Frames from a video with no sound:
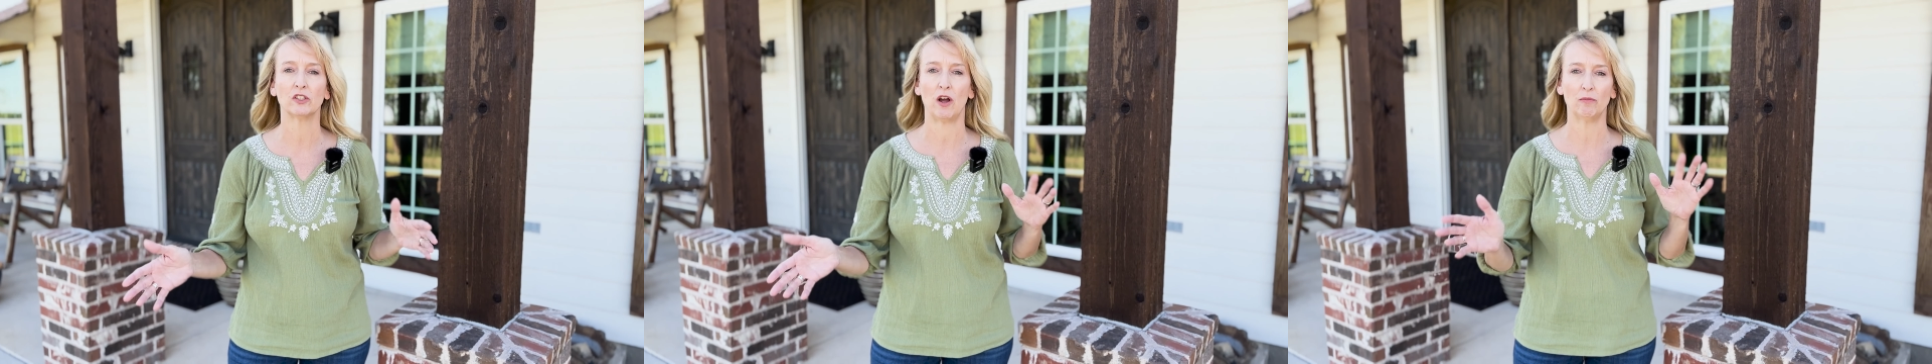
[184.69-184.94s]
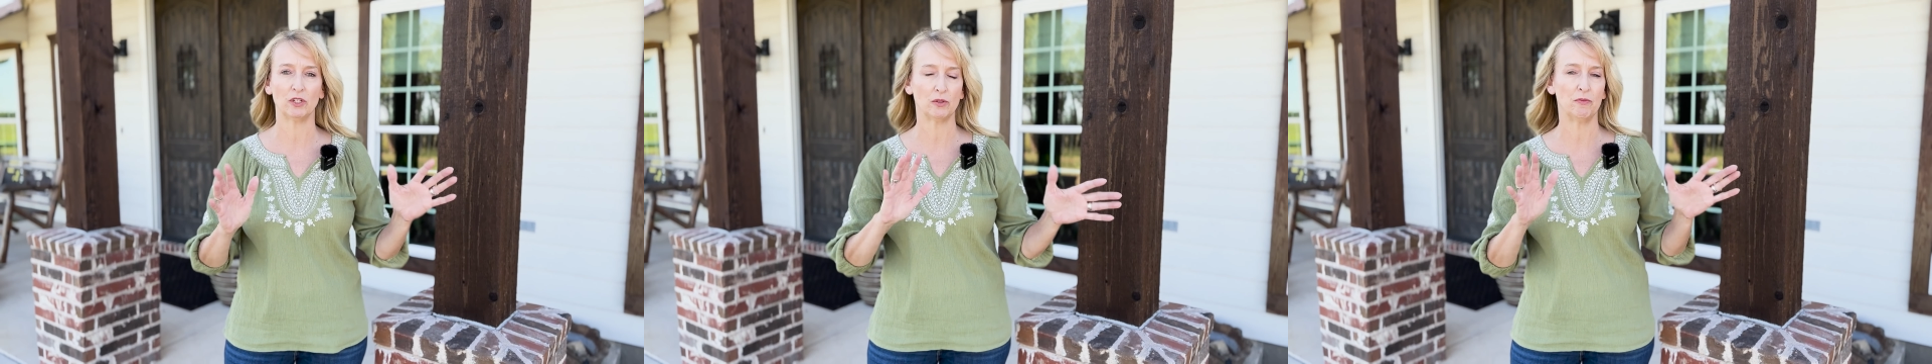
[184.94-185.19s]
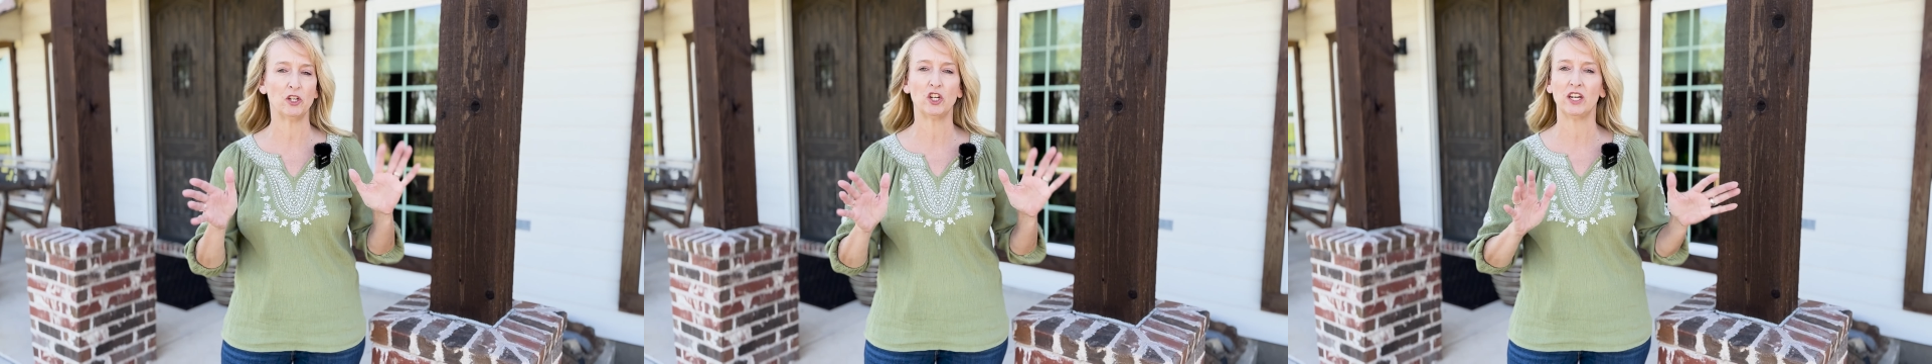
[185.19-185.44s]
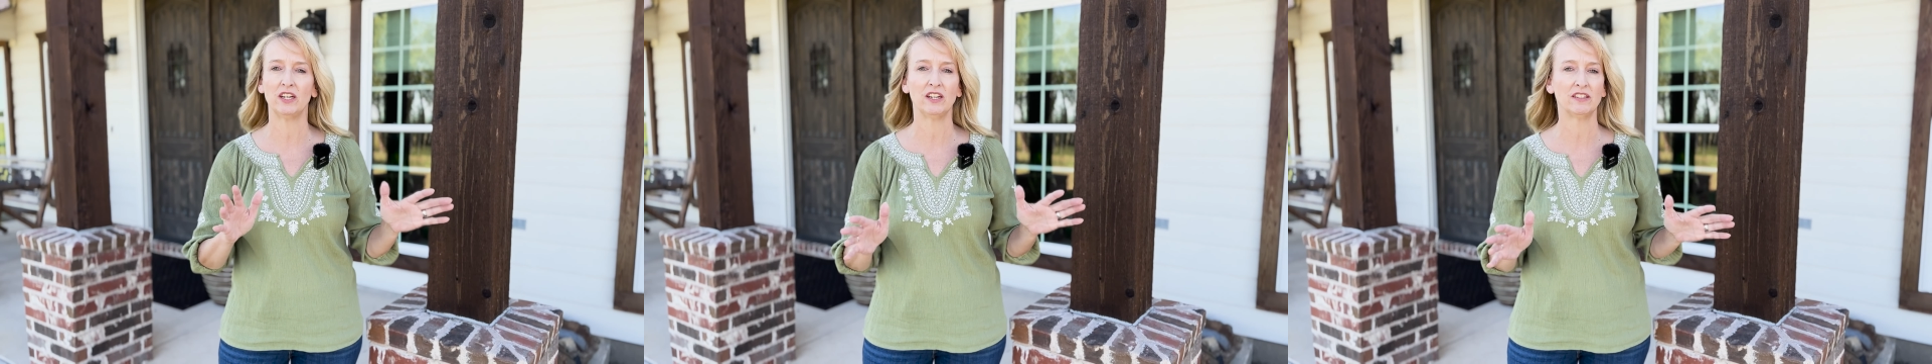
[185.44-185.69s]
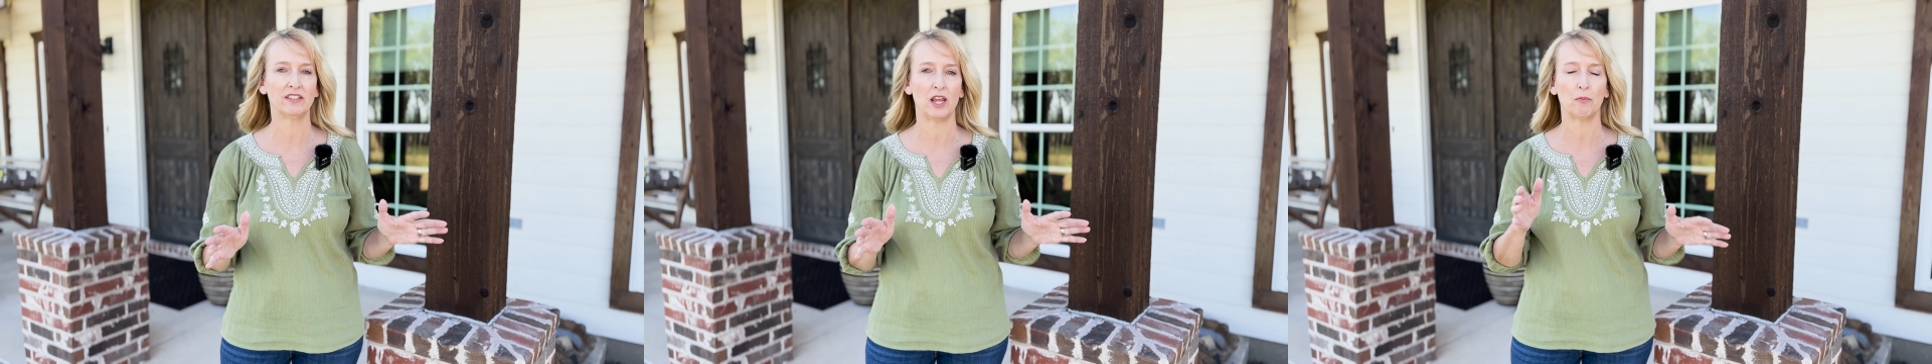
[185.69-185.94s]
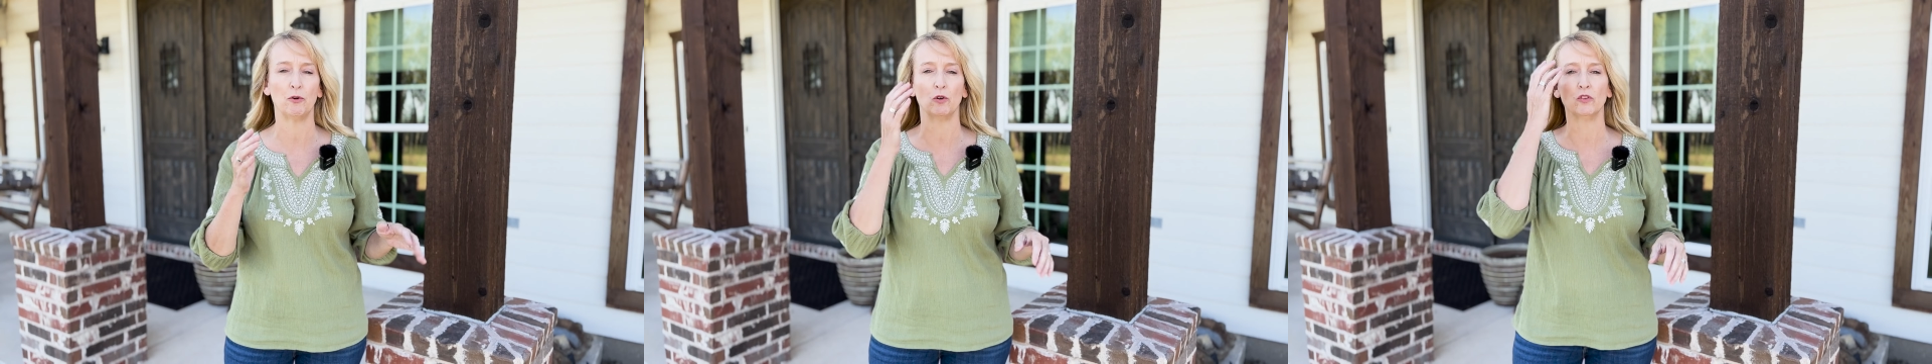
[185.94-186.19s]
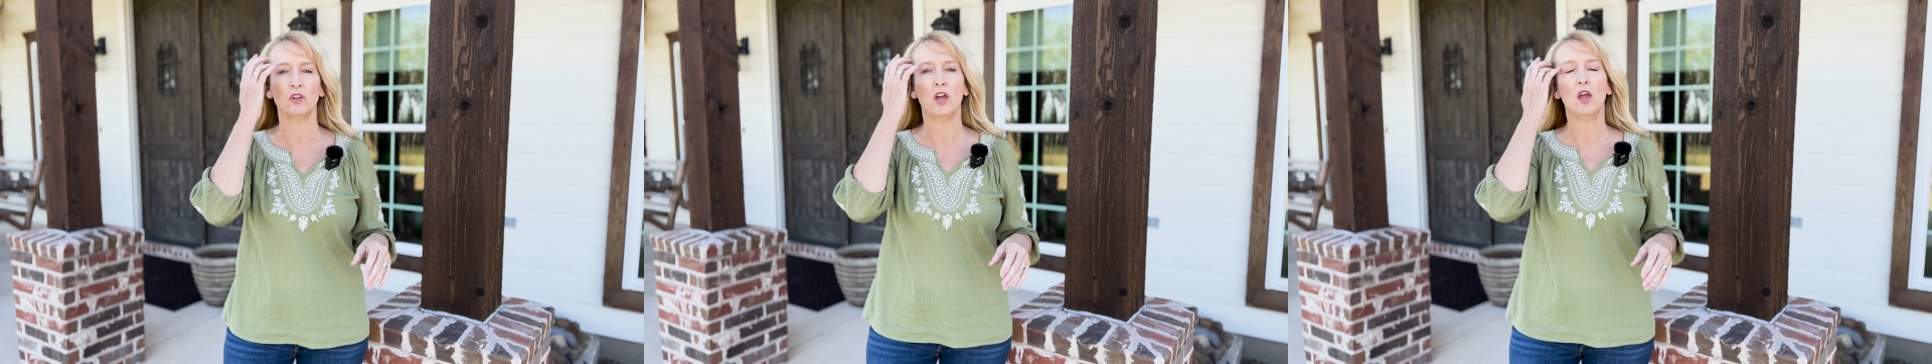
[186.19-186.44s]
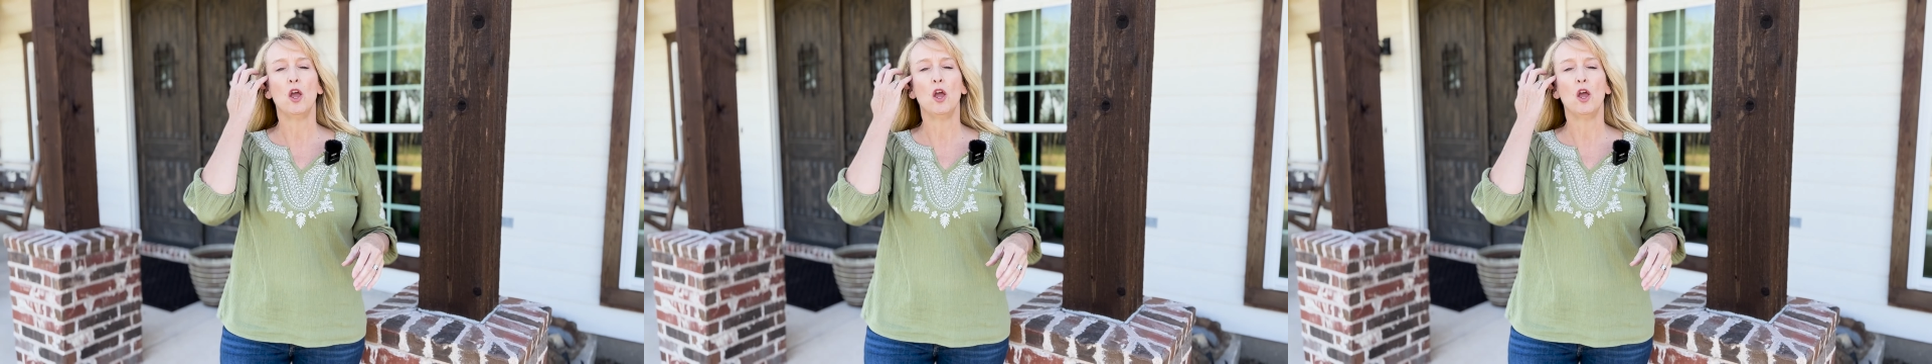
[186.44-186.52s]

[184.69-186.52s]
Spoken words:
so I'm just mentioning examples.